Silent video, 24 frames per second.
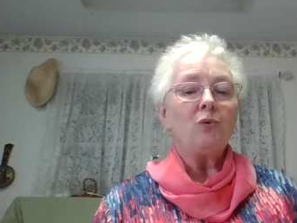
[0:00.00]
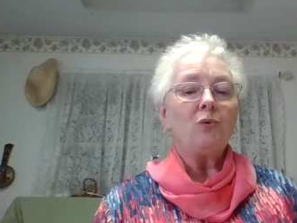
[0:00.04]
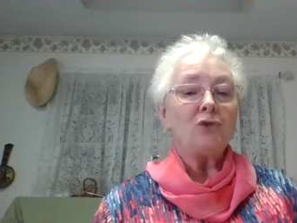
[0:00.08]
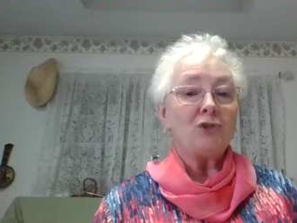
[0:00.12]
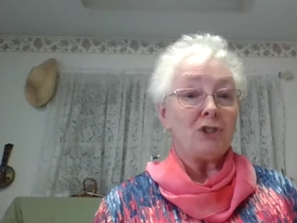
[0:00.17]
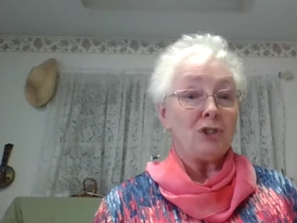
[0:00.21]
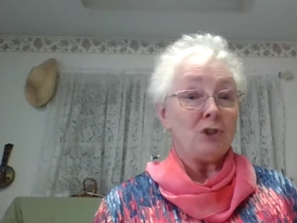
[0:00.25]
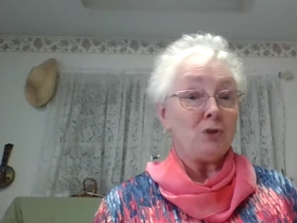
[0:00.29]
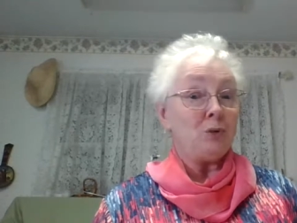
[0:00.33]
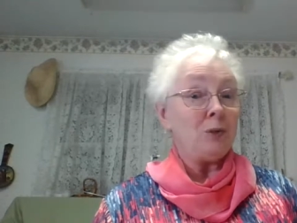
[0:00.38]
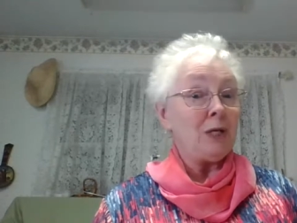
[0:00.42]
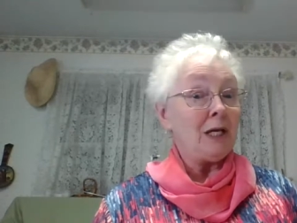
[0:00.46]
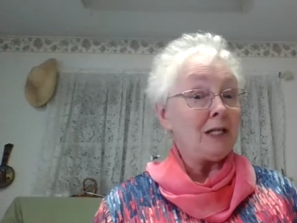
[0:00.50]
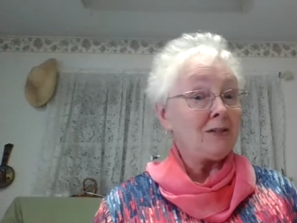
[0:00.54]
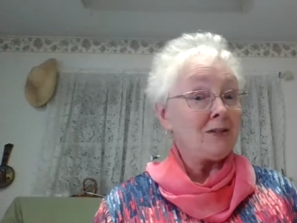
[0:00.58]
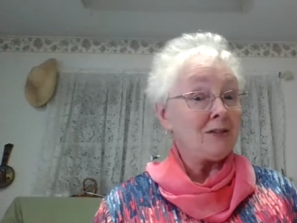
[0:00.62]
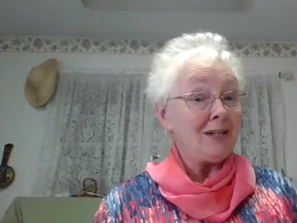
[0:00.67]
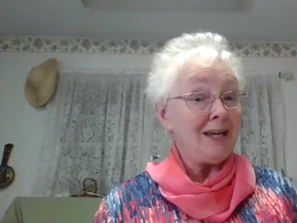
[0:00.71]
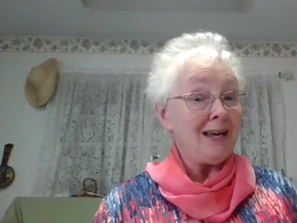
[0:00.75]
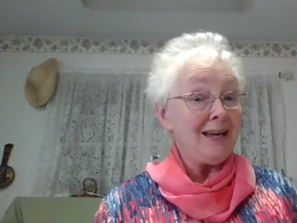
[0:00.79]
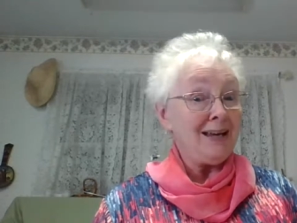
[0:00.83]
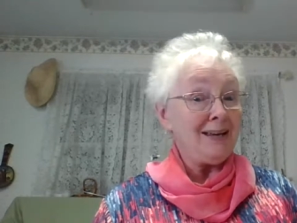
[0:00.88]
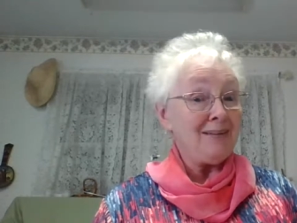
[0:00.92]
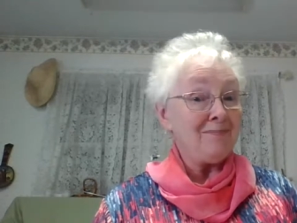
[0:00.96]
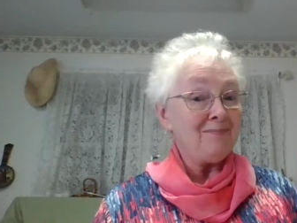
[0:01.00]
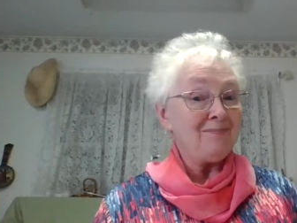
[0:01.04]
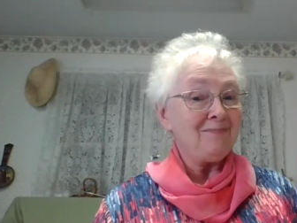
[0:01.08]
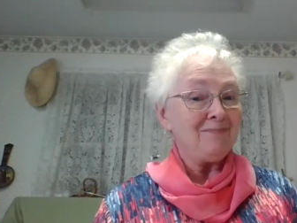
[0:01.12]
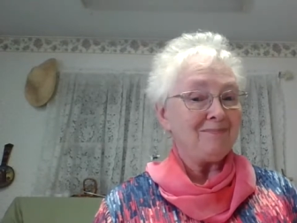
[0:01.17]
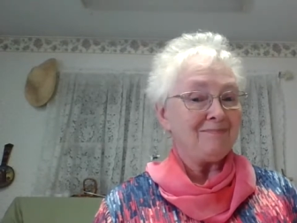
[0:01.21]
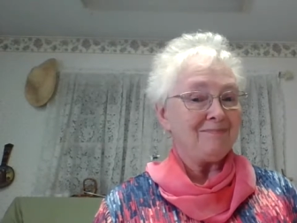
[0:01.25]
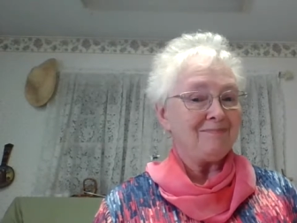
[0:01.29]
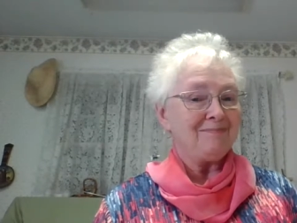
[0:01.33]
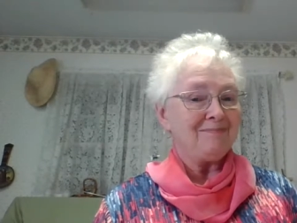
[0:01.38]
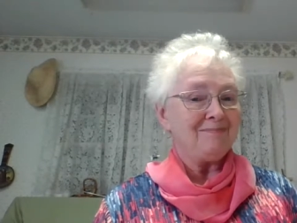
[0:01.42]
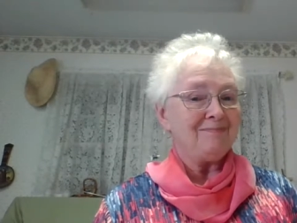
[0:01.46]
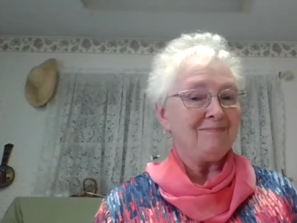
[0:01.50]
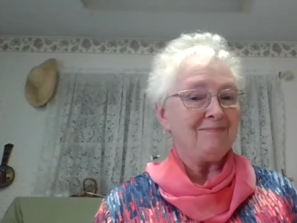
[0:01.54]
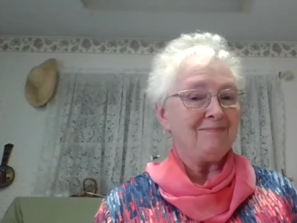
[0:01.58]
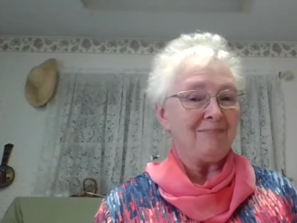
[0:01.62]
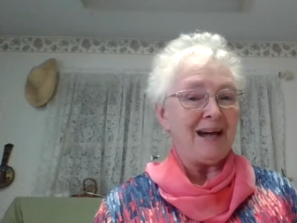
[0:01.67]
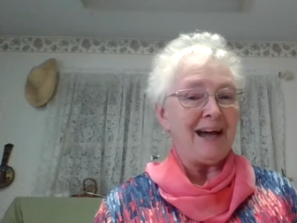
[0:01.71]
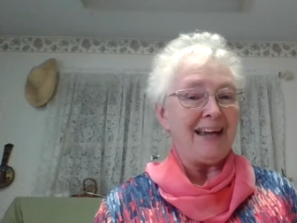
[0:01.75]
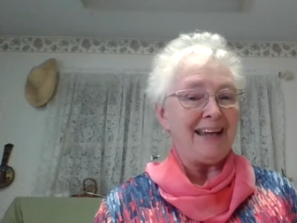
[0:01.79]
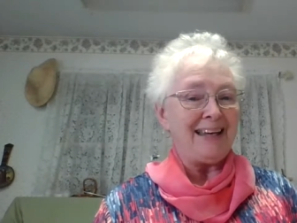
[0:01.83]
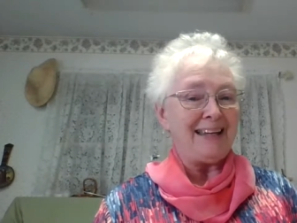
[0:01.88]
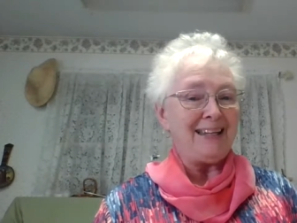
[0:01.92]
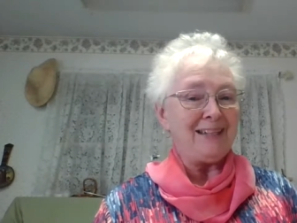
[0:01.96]
See you next time.
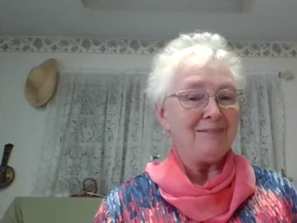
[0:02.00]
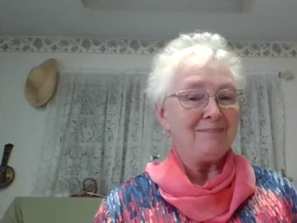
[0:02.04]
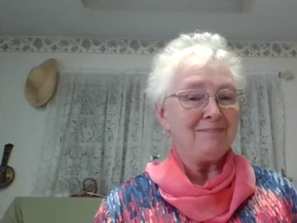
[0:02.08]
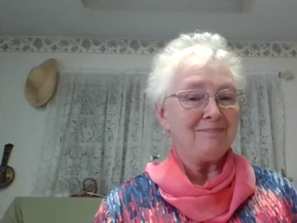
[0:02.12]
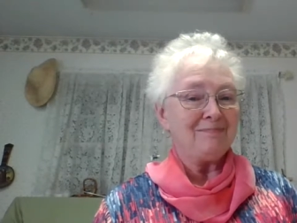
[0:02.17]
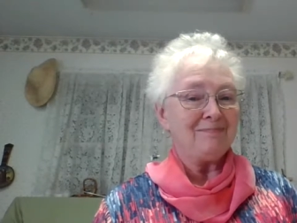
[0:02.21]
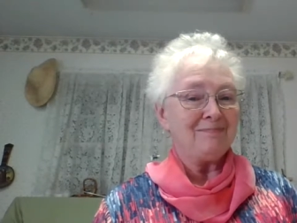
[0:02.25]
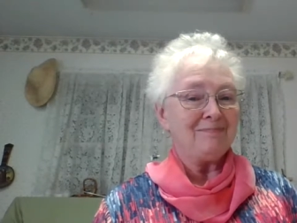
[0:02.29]
Bye.